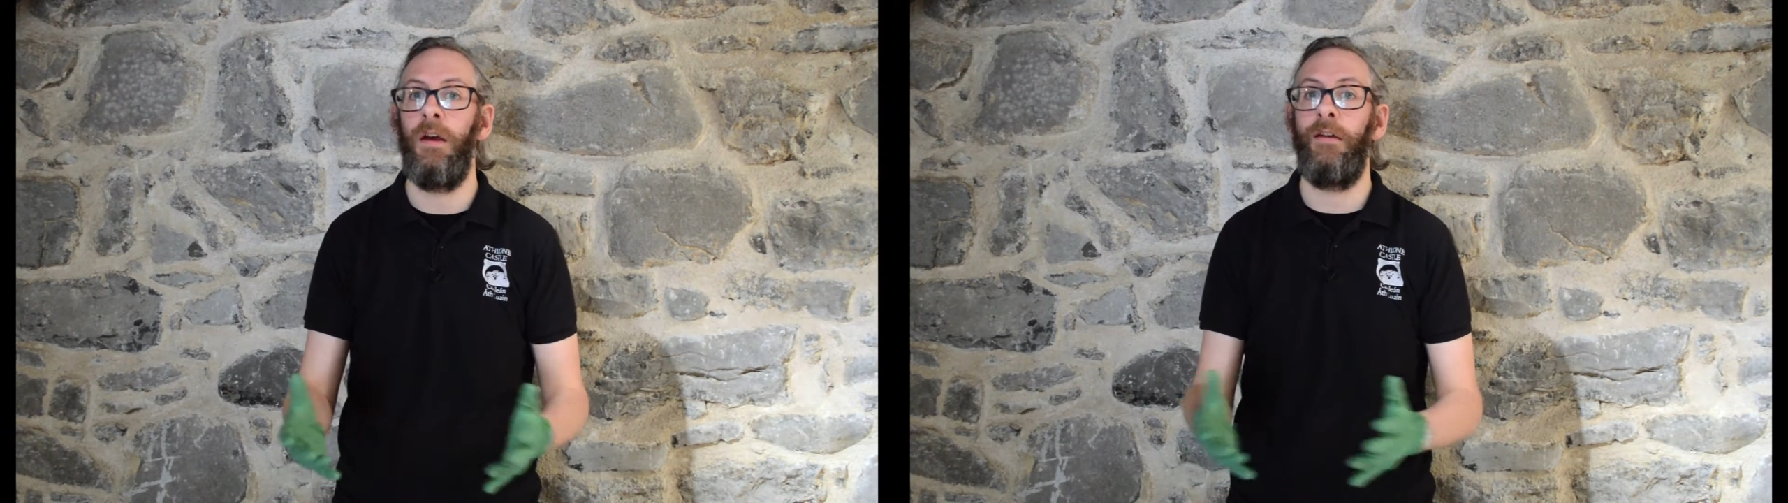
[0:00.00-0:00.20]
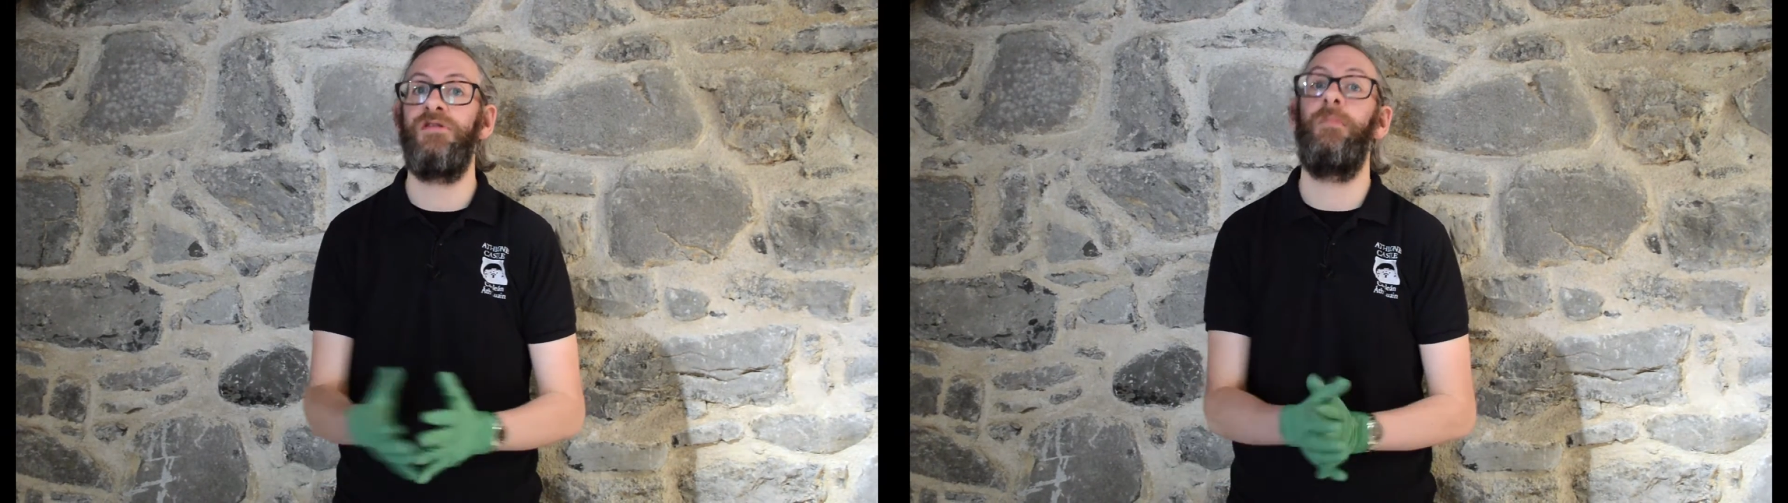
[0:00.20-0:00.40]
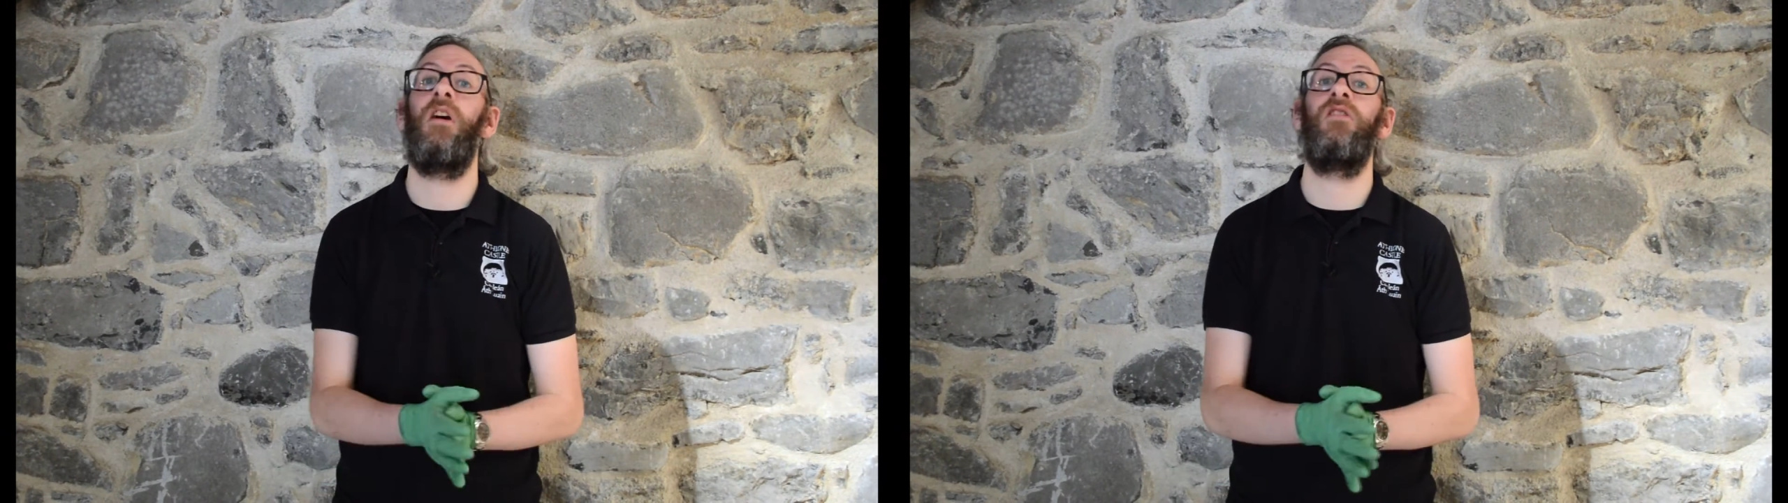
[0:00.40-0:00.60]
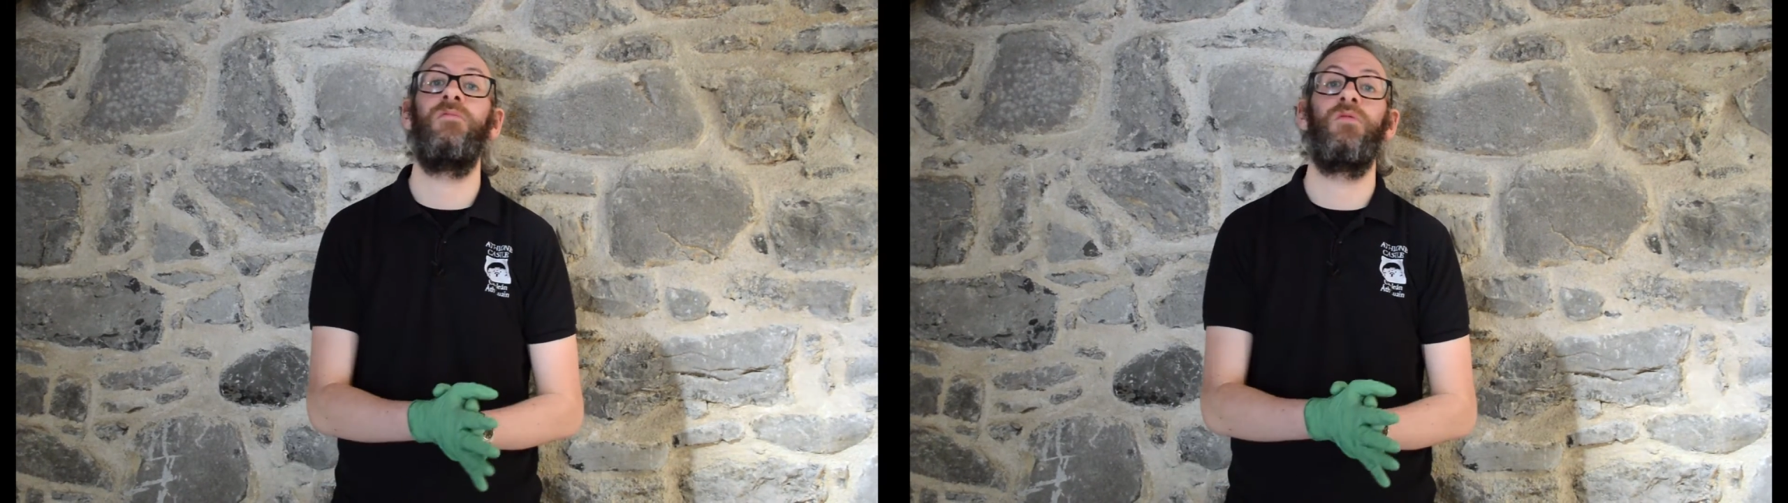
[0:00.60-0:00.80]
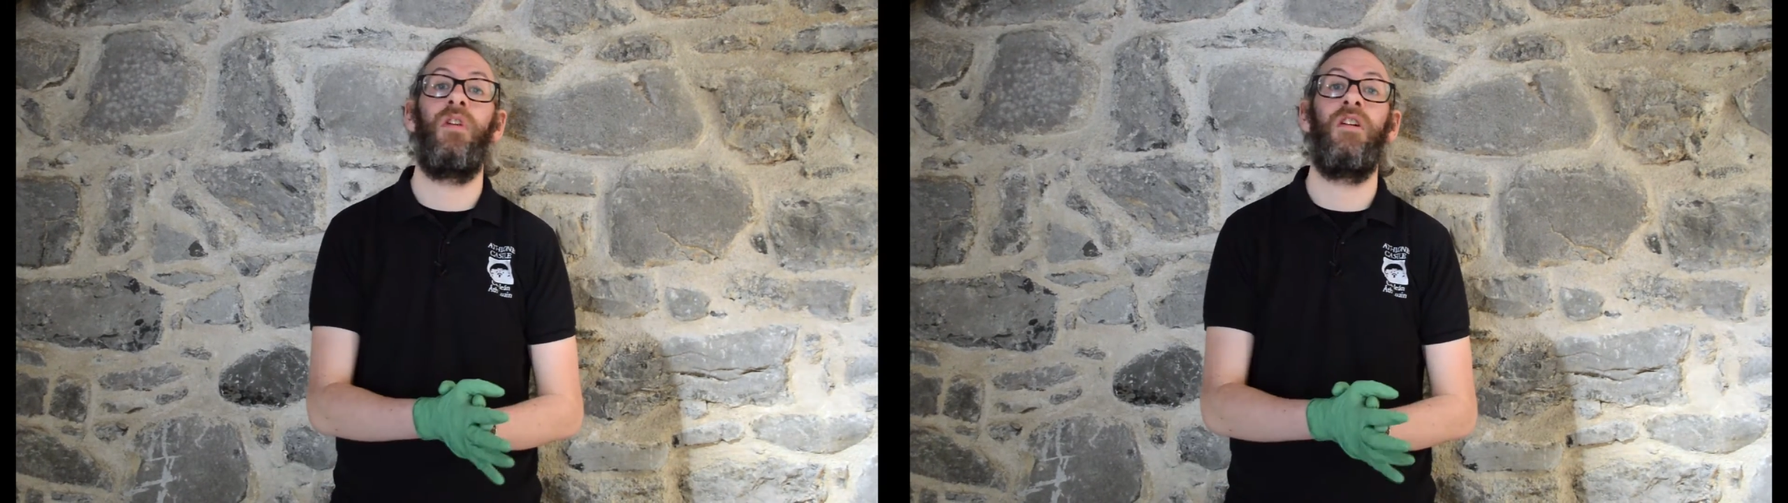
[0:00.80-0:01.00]
of some of the
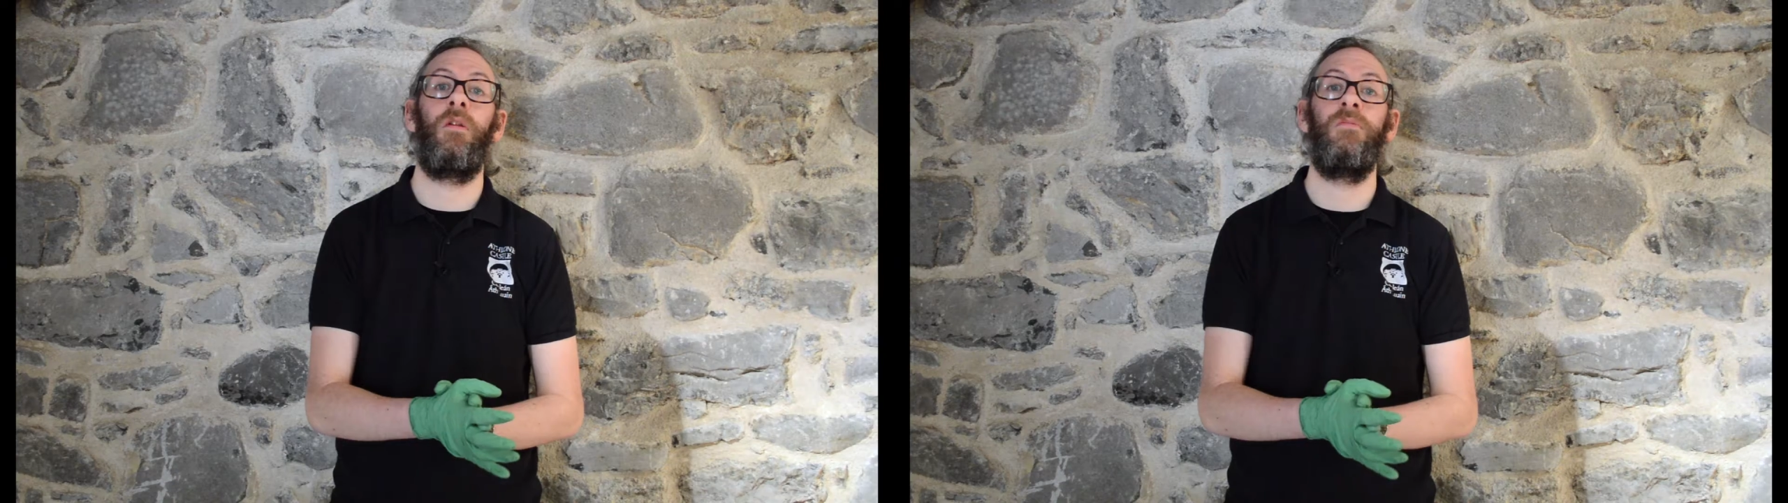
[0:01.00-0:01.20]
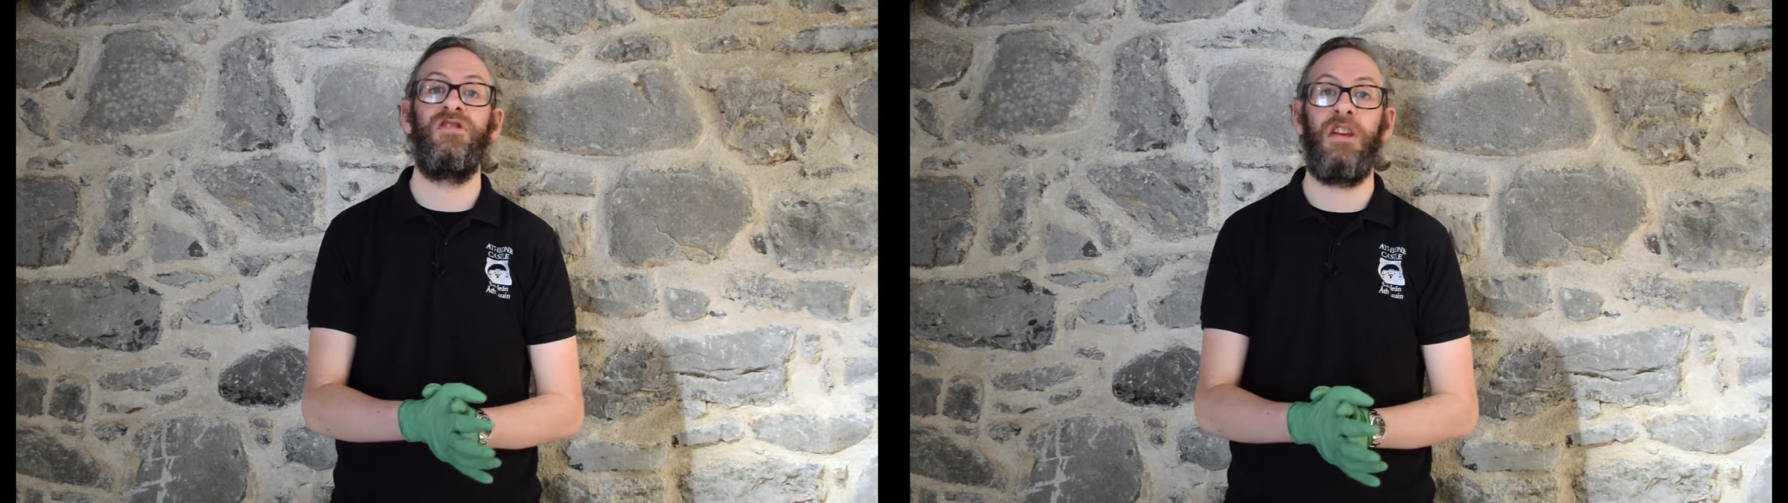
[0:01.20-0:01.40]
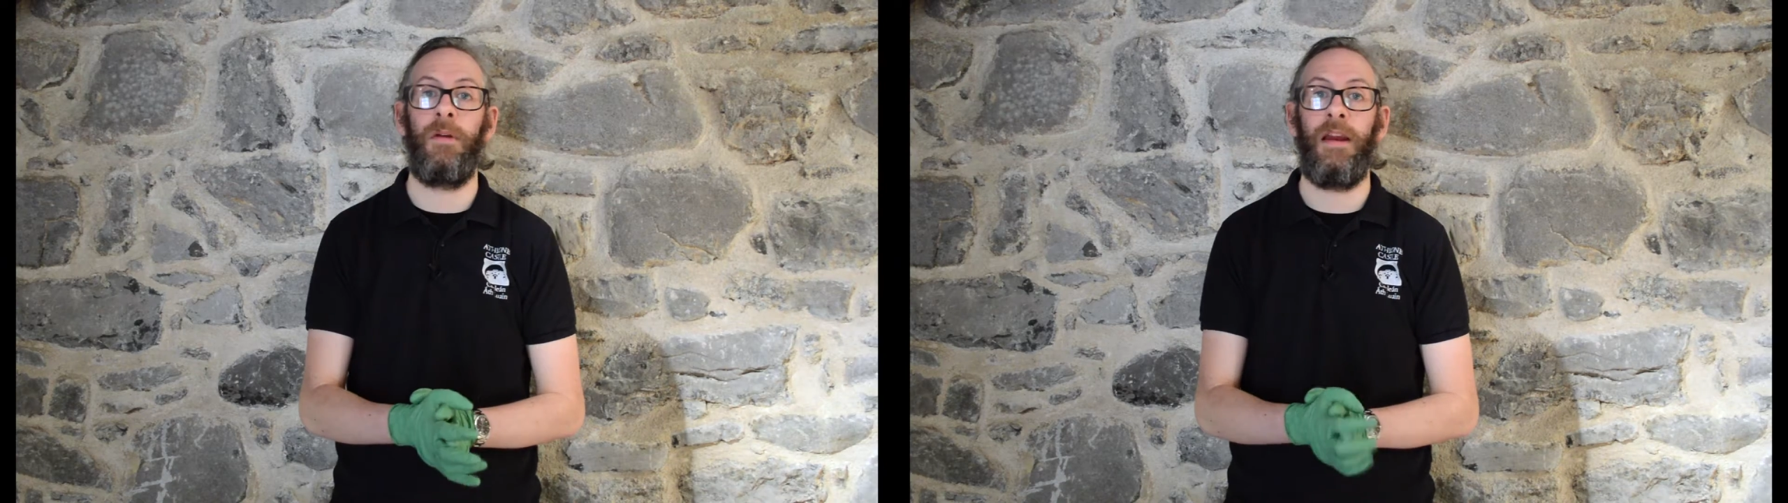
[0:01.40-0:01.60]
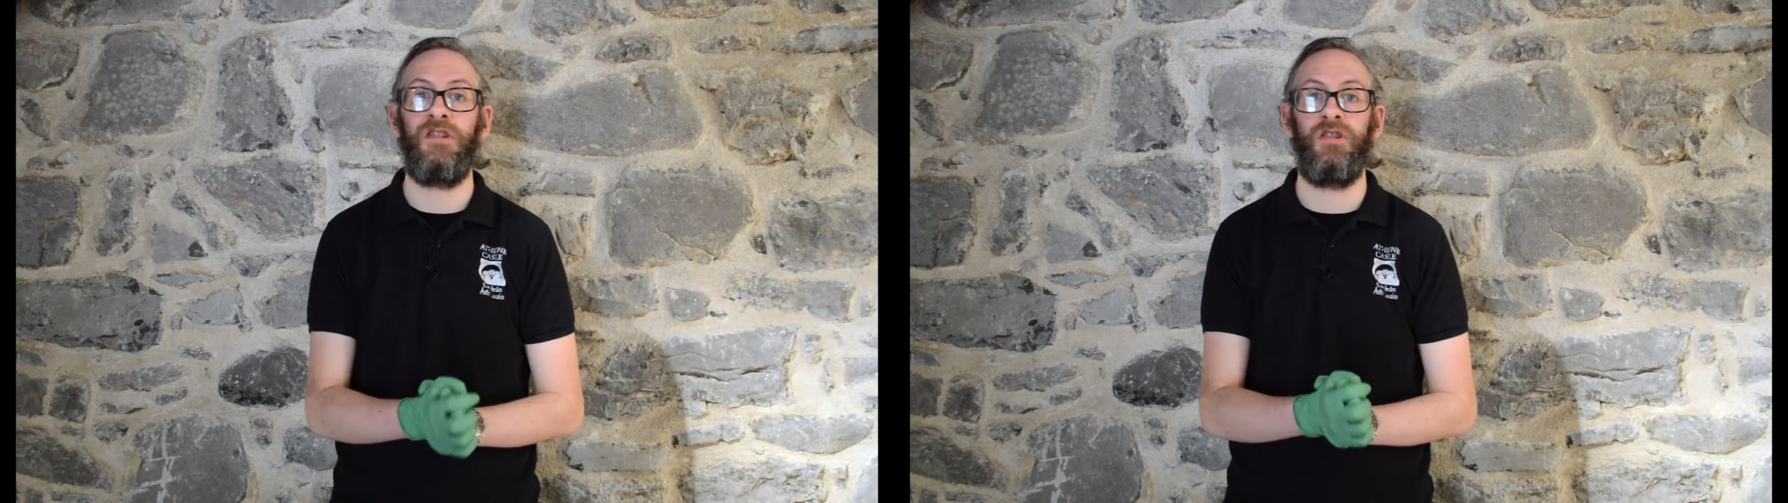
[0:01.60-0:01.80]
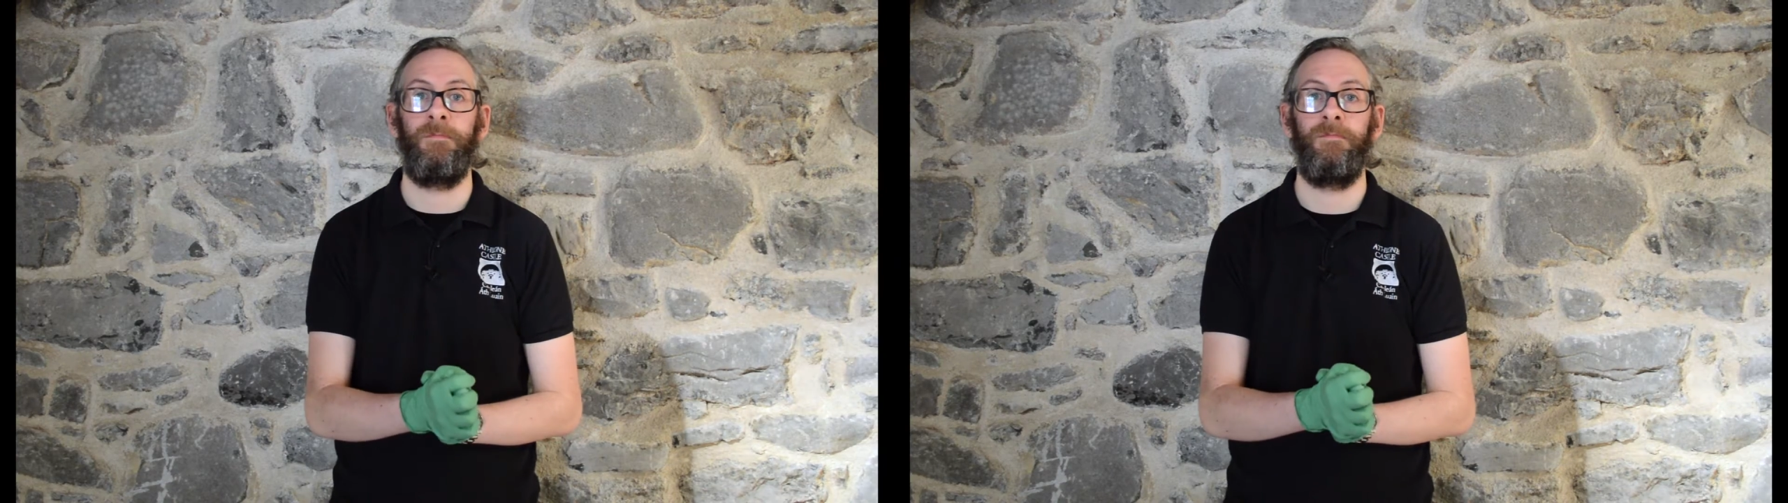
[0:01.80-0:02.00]
items within our museum
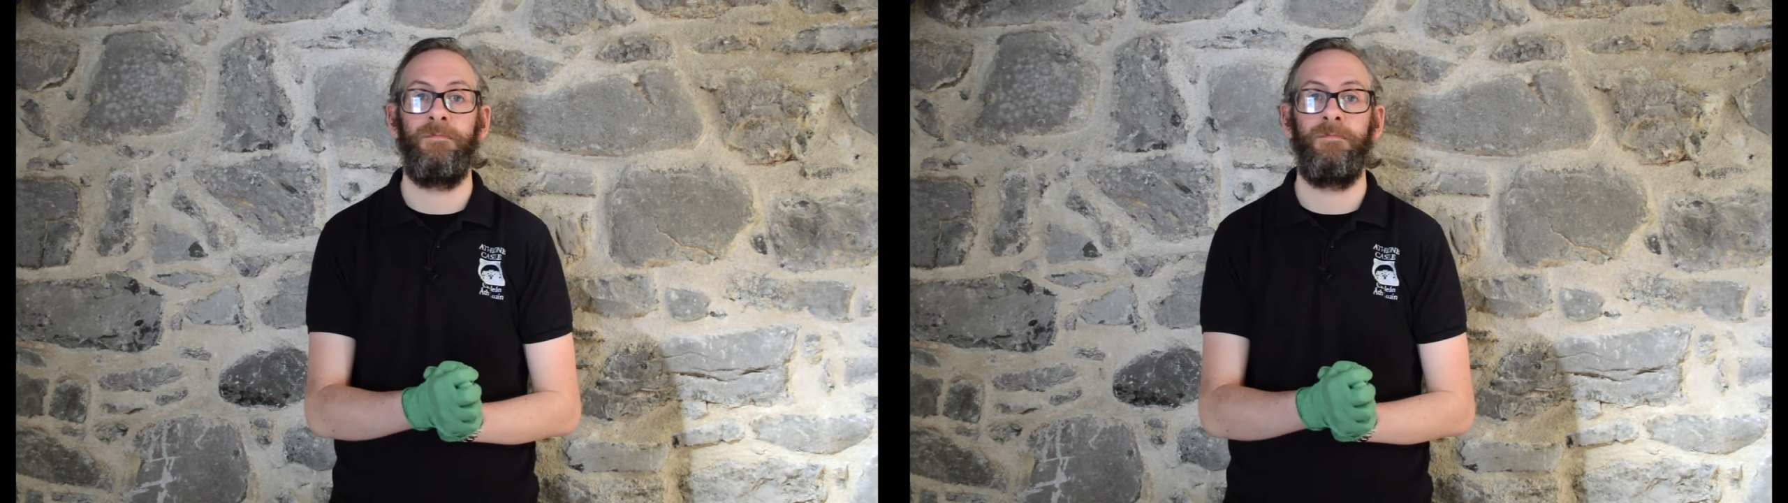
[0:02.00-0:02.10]
collection.